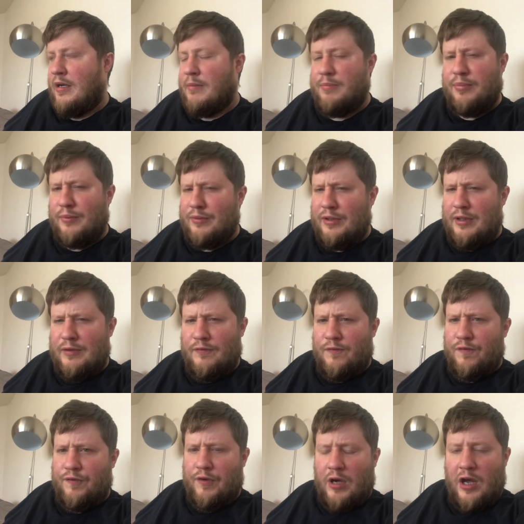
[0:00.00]

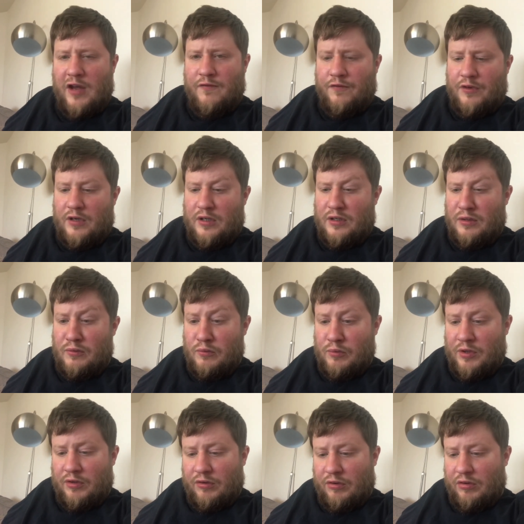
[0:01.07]
believe every
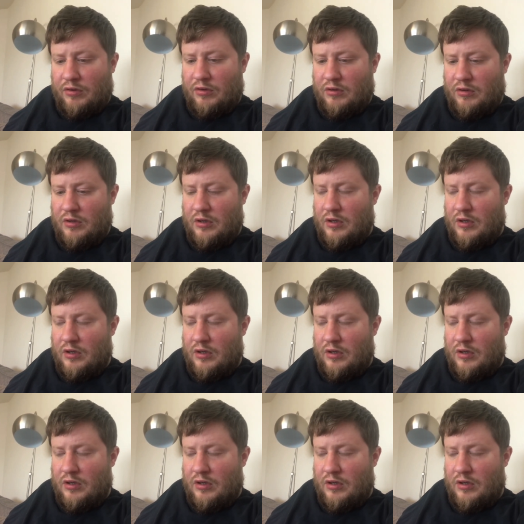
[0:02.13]
with